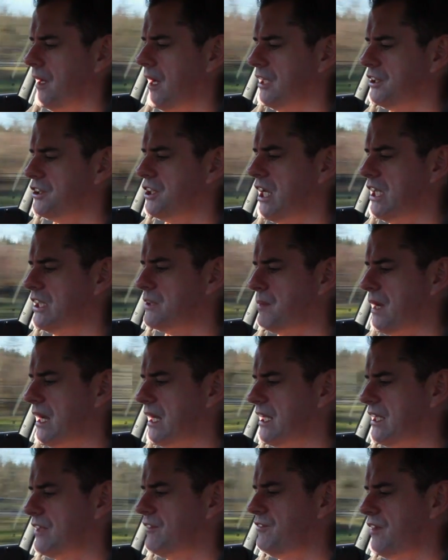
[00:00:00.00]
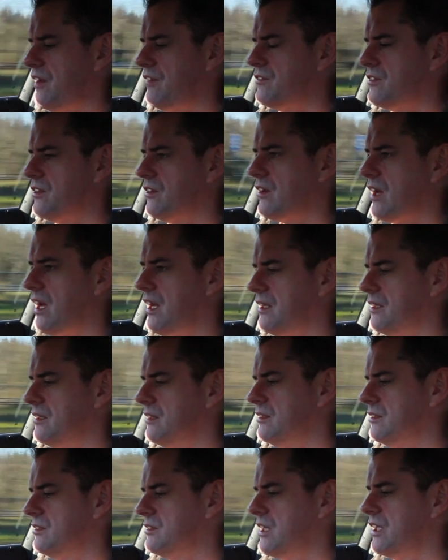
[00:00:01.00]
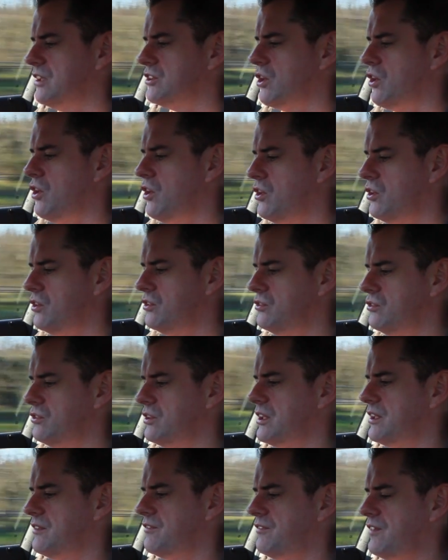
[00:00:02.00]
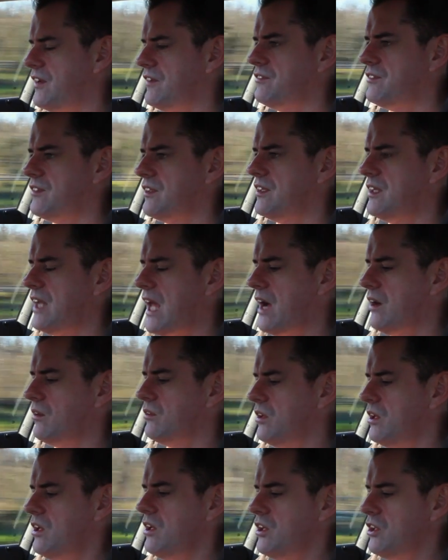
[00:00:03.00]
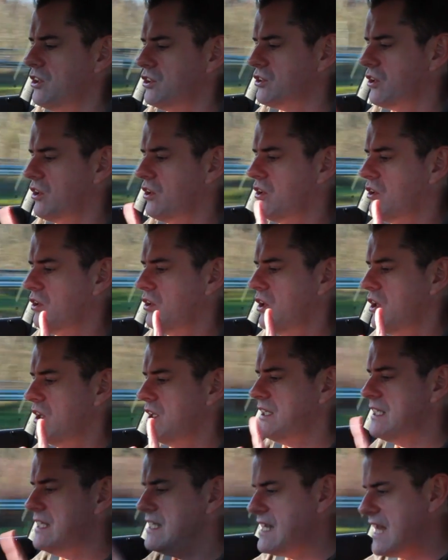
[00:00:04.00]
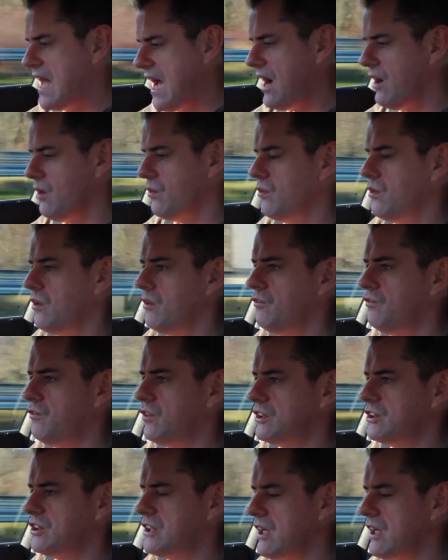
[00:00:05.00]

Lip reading: and change back into fifth, okay? So there's 105th now. So now, foot's